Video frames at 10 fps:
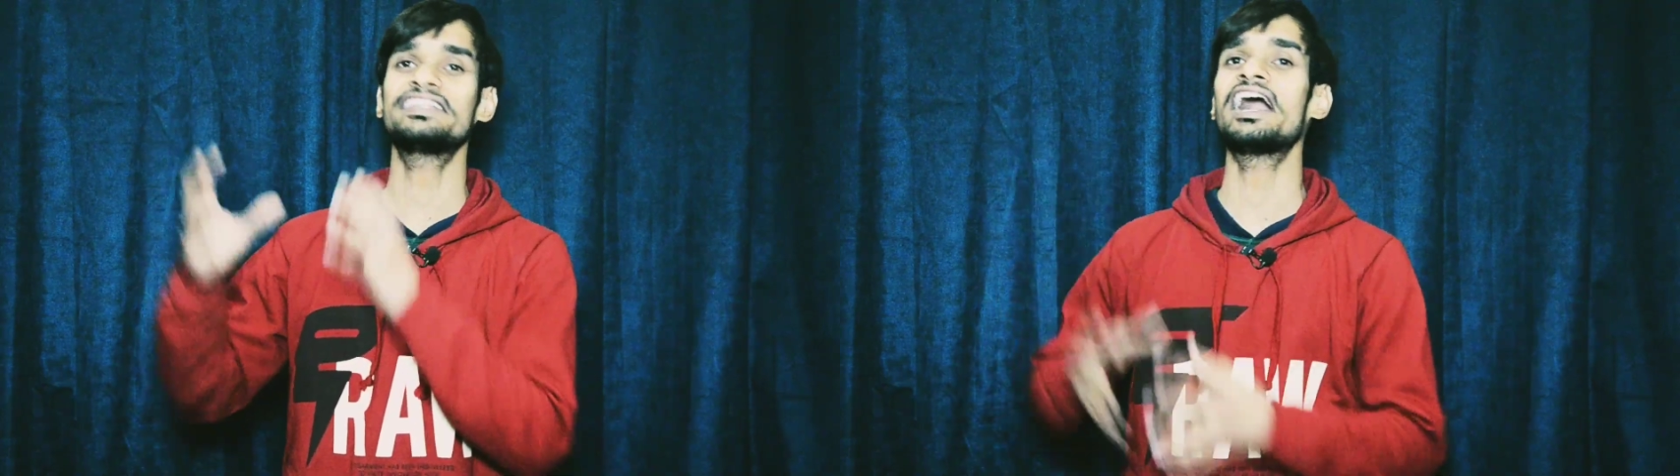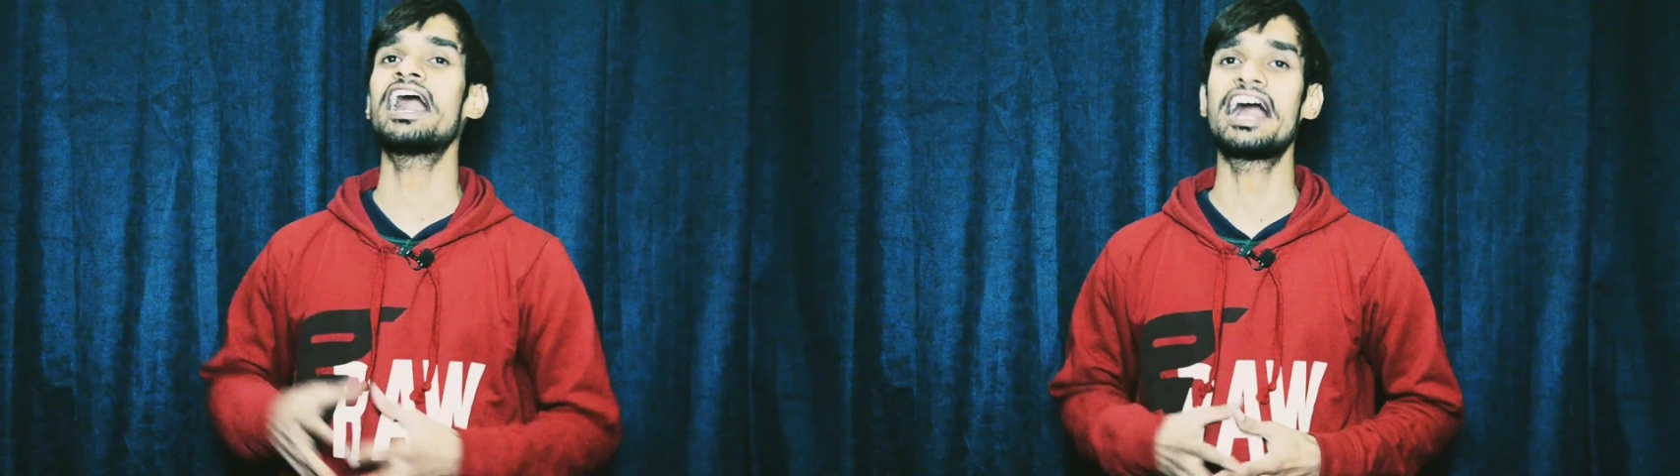
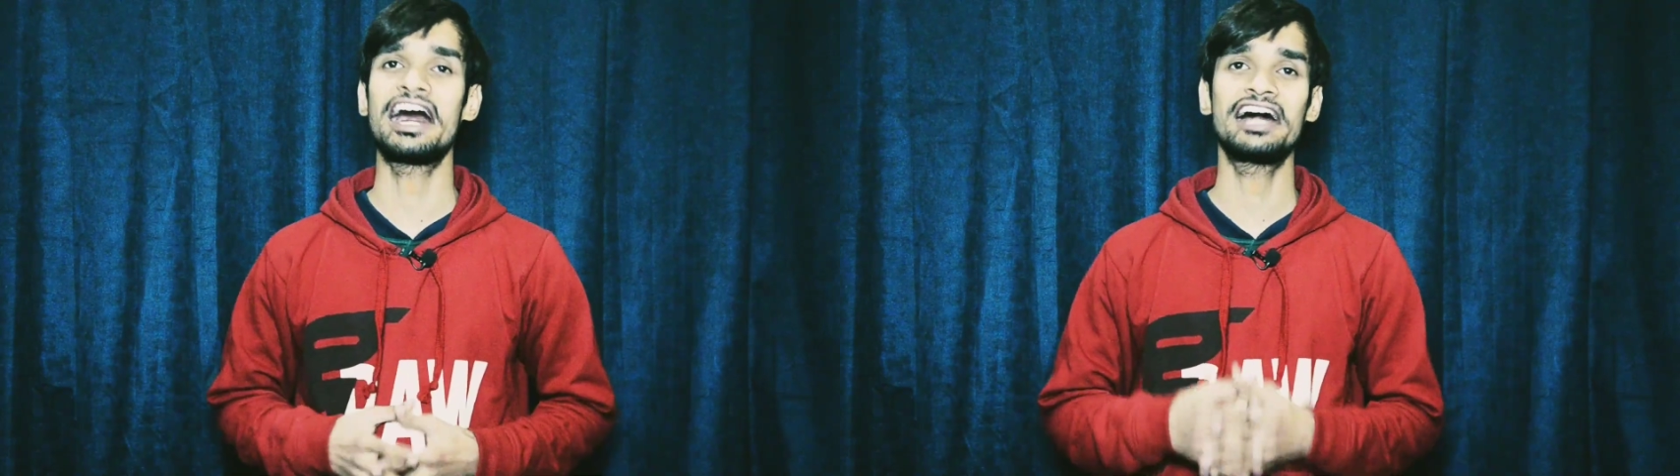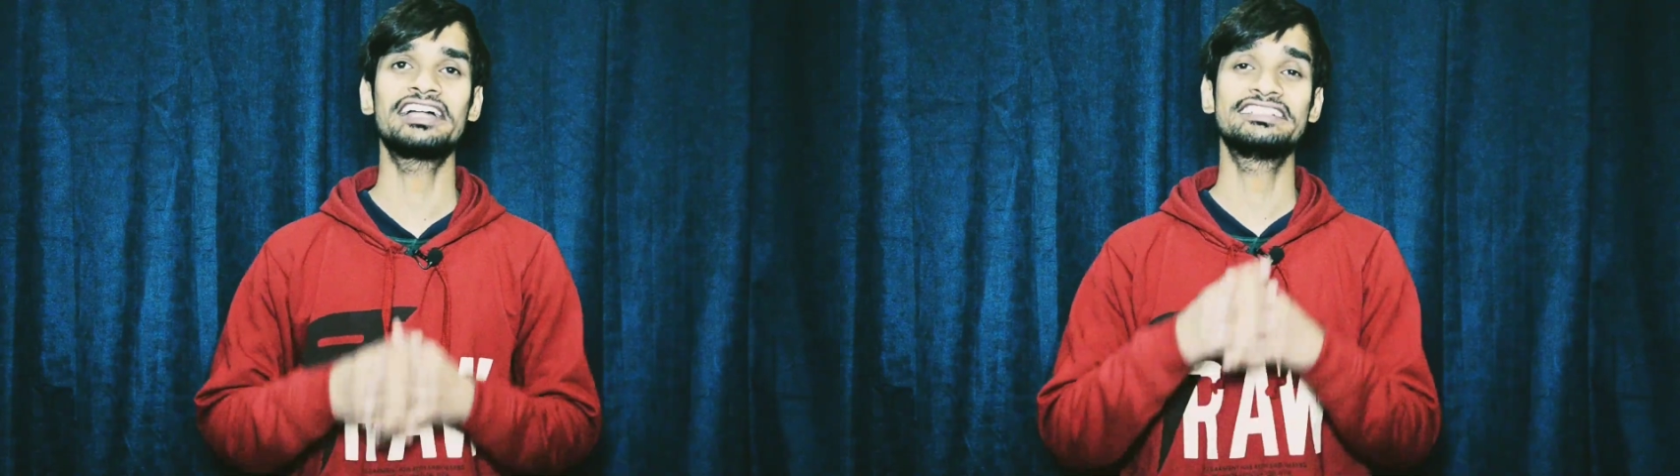
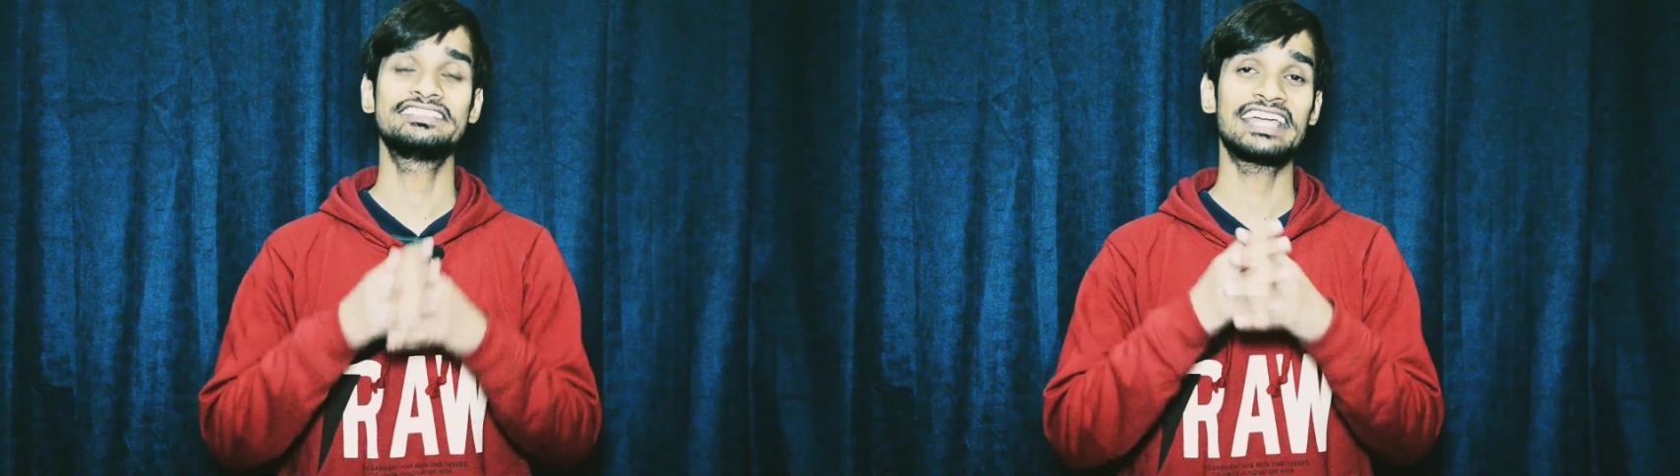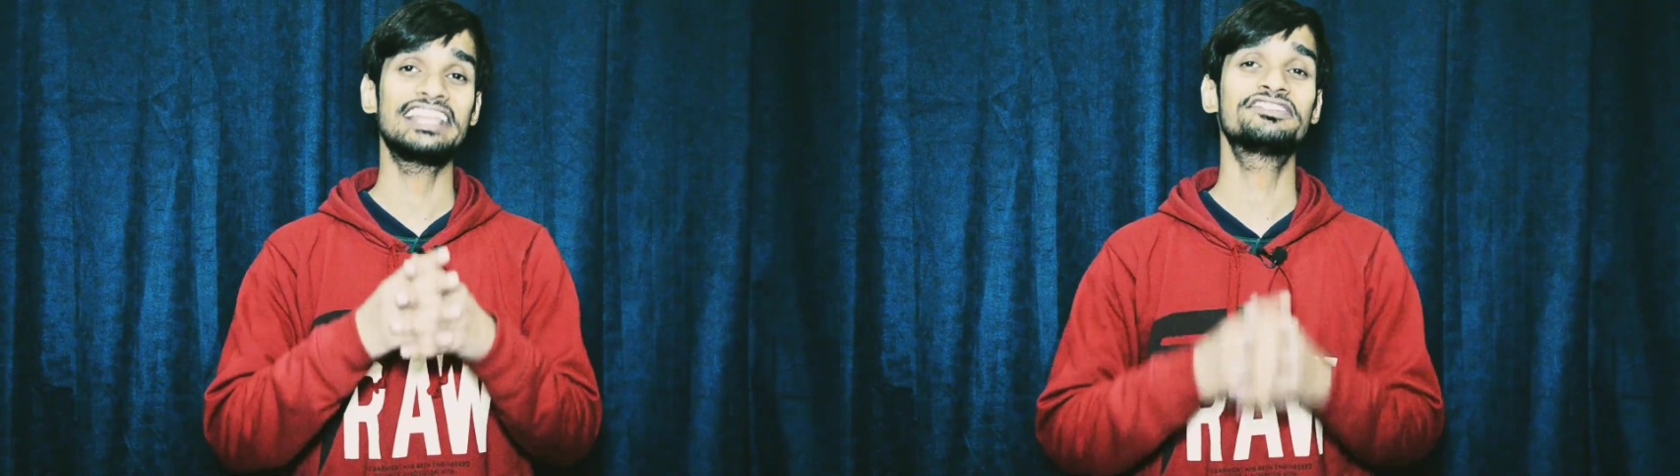a
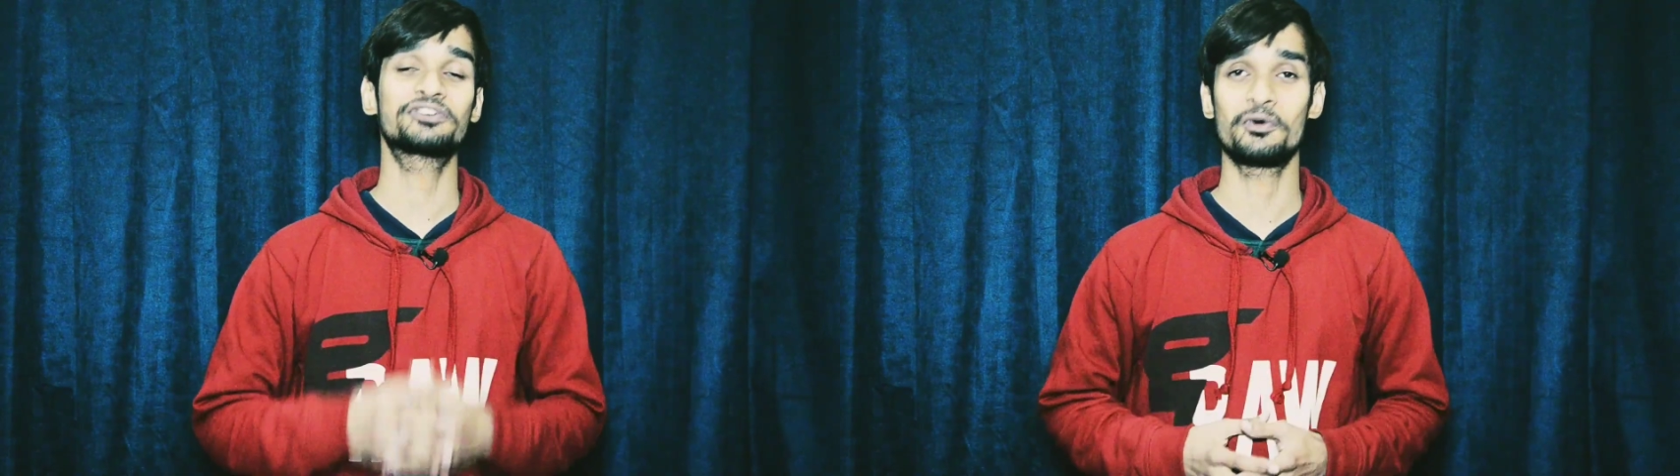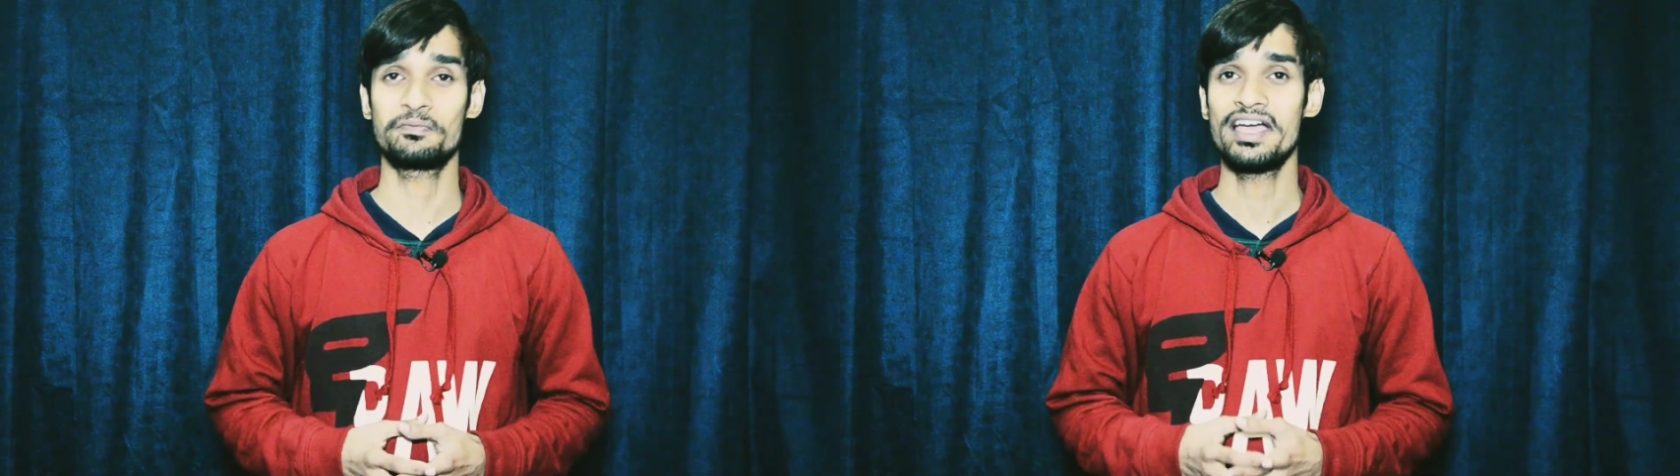
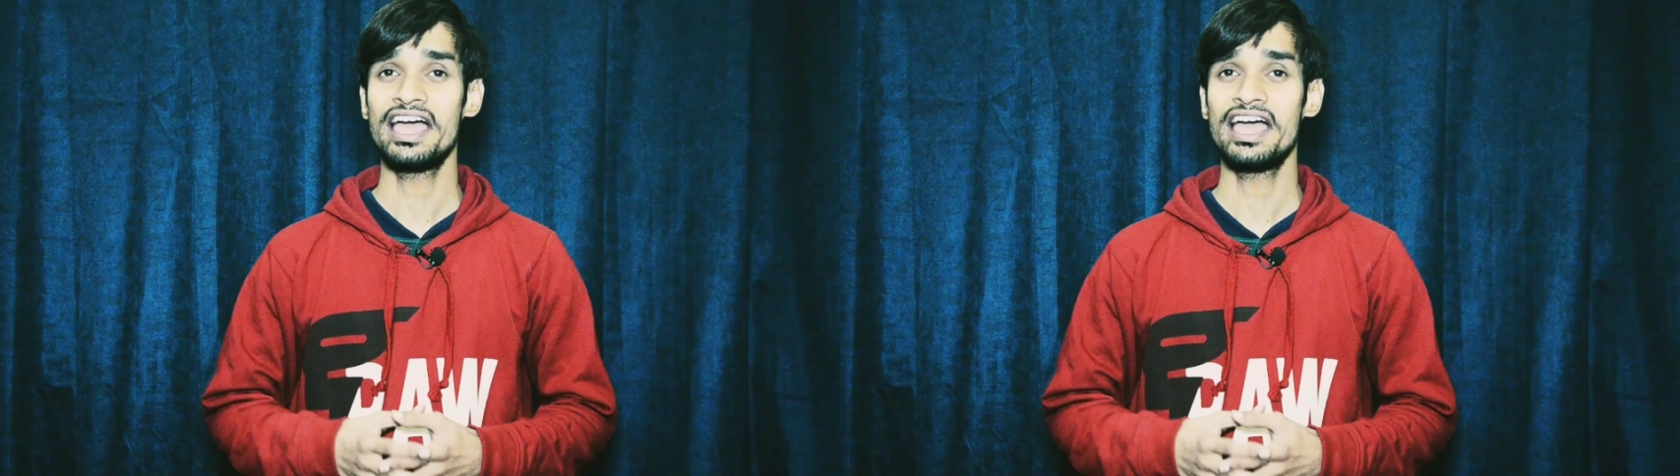telescope,